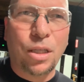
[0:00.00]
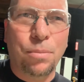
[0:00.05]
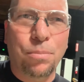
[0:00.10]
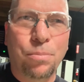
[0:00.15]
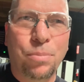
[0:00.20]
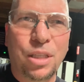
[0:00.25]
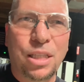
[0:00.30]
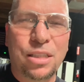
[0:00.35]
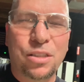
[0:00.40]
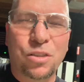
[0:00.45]

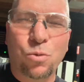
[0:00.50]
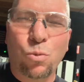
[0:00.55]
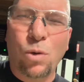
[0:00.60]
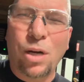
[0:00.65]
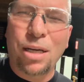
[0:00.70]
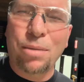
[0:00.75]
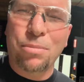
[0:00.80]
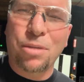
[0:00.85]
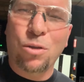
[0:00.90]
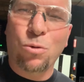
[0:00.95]
but it's
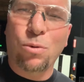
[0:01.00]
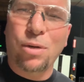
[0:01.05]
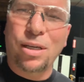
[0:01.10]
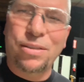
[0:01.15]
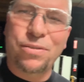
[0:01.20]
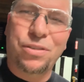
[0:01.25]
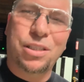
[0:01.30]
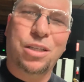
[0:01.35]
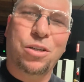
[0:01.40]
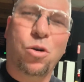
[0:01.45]
why my
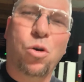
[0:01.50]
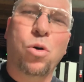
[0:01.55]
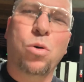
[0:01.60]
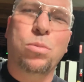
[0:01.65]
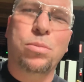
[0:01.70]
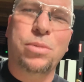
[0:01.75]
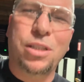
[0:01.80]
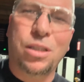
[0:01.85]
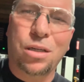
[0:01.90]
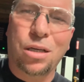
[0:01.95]
wife's at
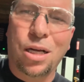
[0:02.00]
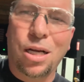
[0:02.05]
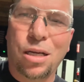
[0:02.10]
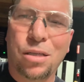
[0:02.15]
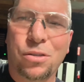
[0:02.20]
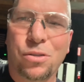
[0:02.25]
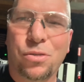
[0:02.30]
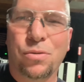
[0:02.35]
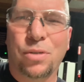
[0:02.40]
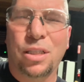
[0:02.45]
home in our
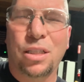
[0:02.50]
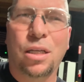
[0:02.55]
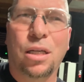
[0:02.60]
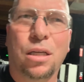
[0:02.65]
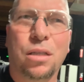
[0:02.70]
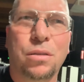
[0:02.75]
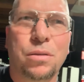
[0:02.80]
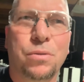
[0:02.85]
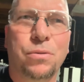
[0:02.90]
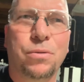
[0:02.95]
house right
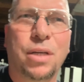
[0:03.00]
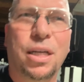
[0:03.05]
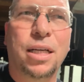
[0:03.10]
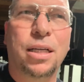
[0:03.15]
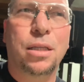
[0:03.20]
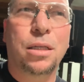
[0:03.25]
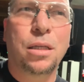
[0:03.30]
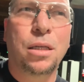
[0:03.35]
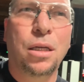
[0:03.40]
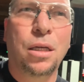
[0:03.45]
now,
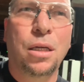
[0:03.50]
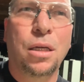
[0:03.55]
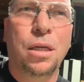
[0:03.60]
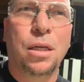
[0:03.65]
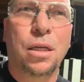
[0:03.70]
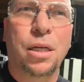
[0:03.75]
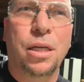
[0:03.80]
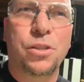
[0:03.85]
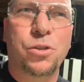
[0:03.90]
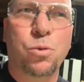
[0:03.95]
right?
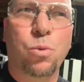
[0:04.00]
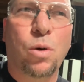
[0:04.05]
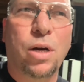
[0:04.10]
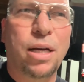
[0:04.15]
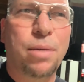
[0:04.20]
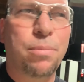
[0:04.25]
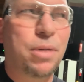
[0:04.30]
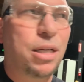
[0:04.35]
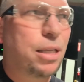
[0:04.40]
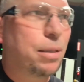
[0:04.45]
It's
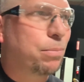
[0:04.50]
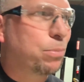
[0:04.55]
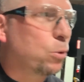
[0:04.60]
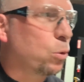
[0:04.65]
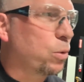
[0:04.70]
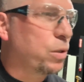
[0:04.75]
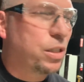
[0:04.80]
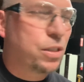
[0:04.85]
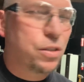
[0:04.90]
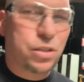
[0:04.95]
why my
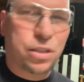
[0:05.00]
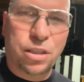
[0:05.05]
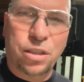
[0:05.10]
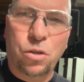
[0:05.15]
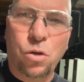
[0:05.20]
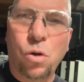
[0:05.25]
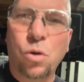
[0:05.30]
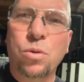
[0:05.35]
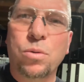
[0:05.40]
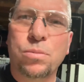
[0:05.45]
employees are
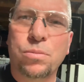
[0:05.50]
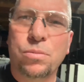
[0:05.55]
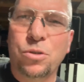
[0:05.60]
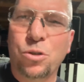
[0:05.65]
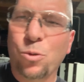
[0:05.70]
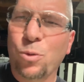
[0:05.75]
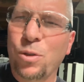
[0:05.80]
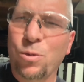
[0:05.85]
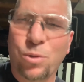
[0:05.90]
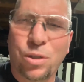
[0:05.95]
at home
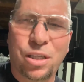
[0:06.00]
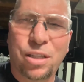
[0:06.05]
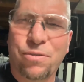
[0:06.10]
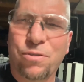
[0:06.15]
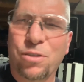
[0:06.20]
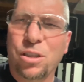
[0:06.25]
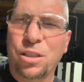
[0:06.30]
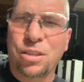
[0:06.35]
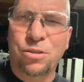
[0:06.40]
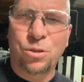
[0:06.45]
doing
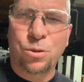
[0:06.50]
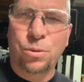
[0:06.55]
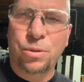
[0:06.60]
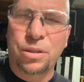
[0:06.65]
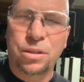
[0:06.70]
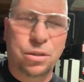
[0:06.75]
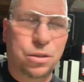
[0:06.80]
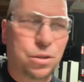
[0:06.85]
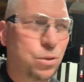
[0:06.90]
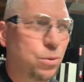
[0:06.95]
whatever they're
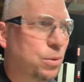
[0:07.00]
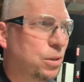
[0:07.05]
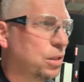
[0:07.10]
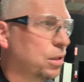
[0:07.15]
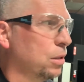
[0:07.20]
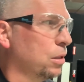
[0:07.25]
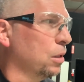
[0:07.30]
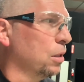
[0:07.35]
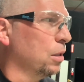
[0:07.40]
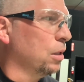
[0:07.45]

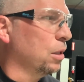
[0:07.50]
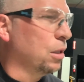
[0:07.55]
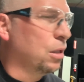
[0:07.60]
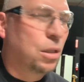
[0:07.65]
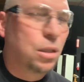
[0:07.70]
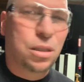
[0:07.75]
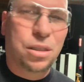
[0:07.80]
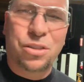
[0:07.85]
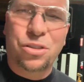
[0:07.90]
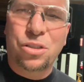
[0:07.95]
doing.
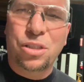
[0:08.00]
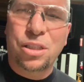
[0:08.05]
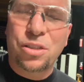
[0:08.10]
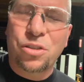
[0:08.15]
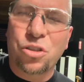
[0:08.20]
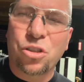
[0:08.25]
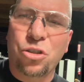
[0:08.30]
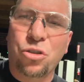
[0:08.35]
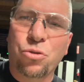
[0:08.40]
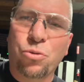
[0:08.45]
This
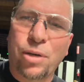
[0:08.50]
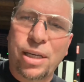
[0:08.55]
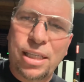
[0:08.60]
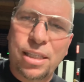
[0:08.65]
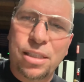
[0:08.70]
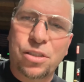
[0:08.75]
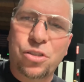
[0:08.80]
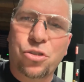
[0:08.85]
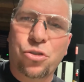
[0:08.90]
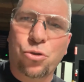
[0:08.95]
is the
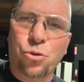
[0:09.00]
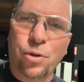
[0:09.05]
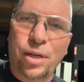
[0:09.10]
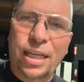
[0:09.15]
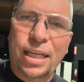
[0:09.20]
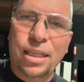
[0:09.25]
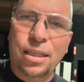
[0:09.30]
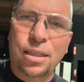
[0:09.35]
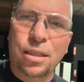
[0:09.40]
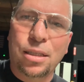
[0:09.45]
greatest
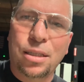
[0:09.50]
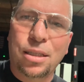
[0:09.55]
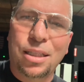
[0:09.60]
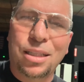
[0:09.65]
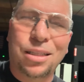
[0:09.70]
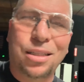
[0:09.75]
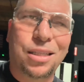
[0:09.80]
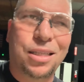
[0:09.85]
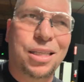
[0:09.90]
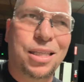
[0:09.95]
trade
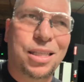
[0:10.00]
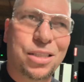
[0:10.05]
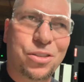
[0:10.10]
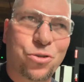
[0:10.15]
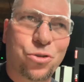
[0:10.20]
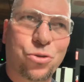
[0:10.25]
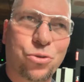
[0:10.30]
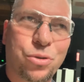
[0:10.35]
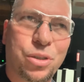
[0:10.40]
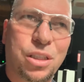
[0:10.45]
in the
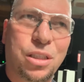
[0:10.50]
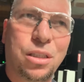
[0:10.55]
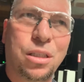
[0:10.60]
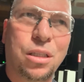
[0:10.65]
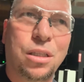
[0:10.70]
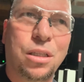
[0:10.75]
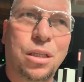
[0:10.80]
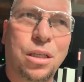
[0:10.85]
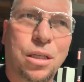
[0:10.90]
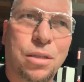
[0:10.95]
history
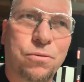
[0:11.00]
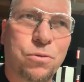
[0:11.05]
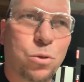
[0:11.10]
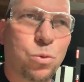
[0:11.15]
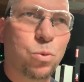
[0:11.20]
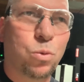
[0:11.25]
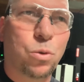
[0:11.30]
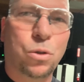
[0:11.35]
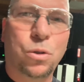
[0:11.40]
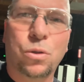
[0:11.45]
of the
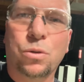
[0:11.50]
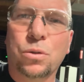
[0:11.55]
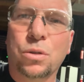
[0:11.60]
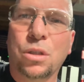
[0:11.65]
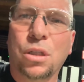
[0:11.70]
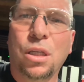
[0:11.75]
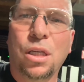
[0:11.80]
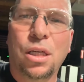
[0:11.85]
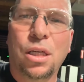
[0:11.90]
world,